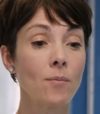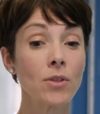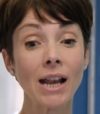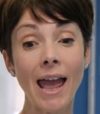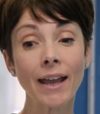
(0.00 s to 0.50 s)

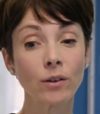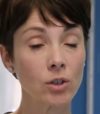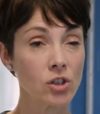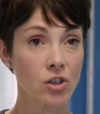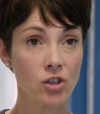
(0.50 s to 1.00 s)
the
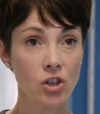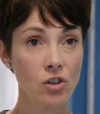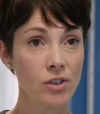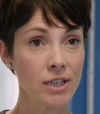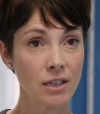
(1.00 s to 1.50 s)
language that's
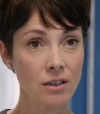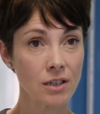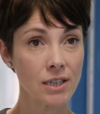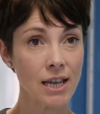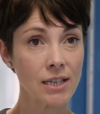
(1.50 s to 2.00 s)
used in an
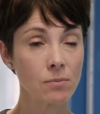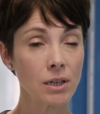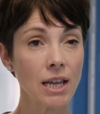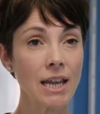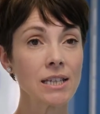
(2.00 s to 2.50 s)

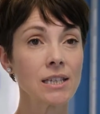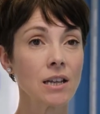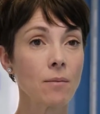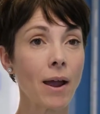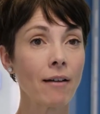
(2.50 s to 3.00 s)
assessment isn't
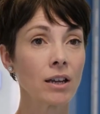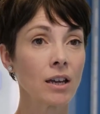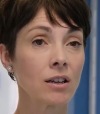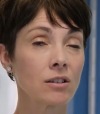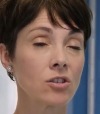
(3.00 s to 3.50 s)
a
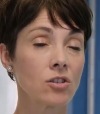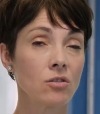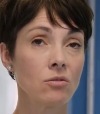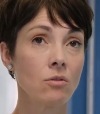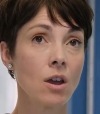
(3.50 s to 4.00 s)
barrier
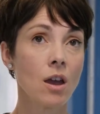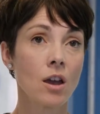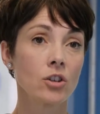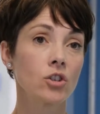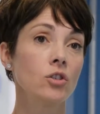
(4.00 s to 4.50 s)
to
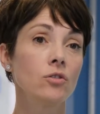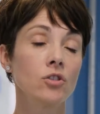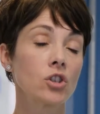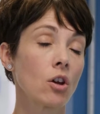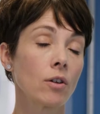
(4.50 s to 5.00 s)
a
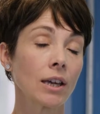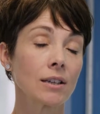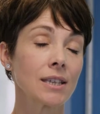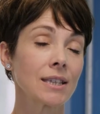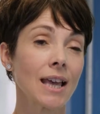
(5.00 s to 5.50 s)
student showing
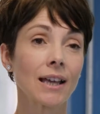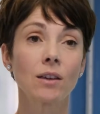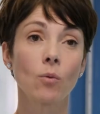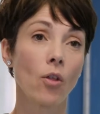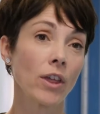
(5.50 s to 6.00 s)
us
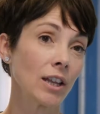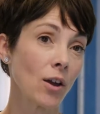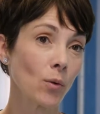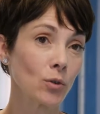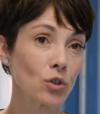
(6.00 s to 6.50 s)
exactly what they
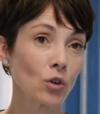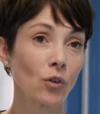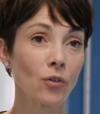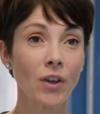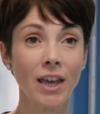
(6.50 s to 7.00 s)
know on
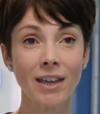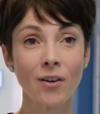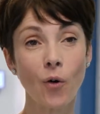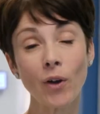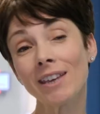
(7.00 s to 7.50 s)
geography
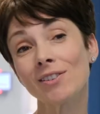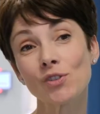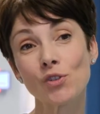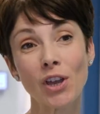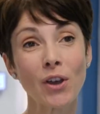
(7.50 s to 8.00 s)
or
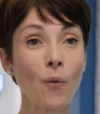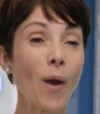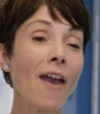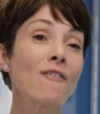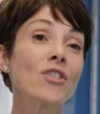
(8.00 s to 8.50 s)
history or
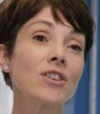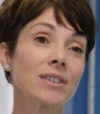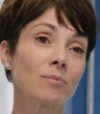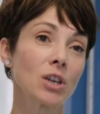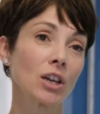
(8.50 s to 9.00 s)
whatever the
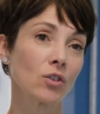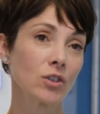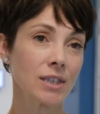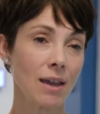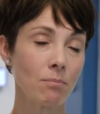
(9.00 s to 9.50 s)
subject
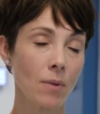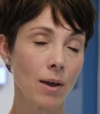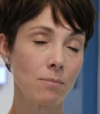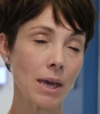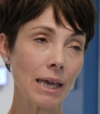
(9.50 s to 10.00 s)
content
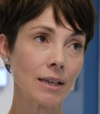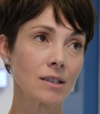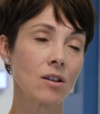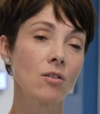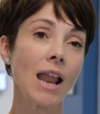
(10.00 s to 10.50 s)
might be.
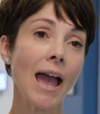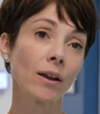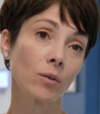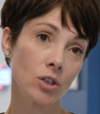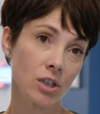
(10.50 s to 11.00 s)
So
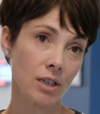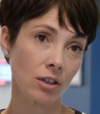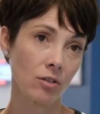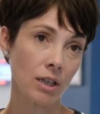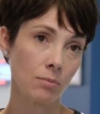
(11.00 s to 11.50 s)
language is
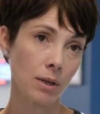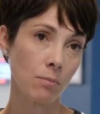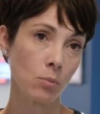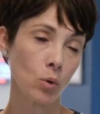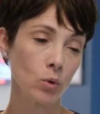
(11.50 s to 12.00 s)
incredibly
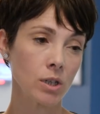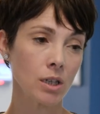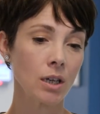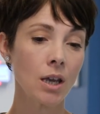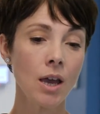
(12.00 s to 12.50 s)

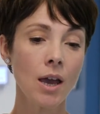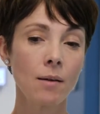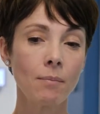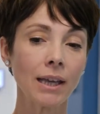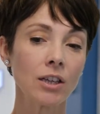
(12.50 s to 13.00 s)
important,
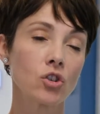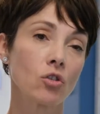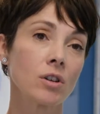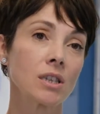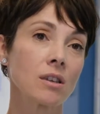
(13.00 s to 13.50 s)
making
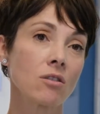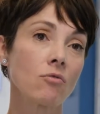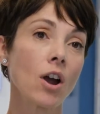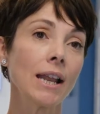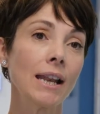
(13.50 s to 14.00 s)
sure it's at the
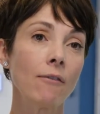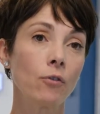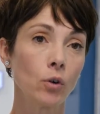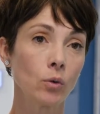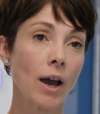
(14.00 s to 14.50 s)
right
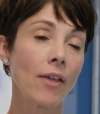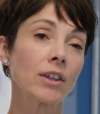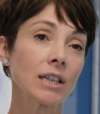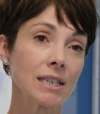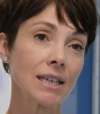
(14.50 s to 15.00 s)
level and
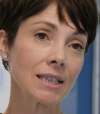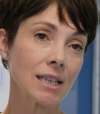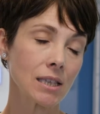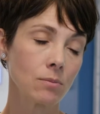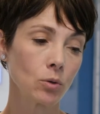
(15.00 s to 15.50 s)
that it's
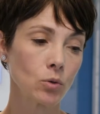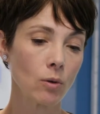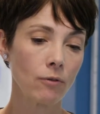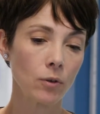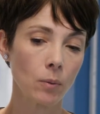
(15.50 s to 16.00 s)
accessible to
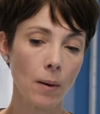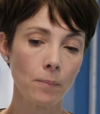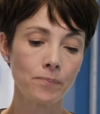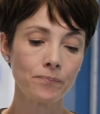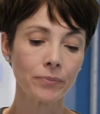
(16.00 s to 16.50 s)
everyone.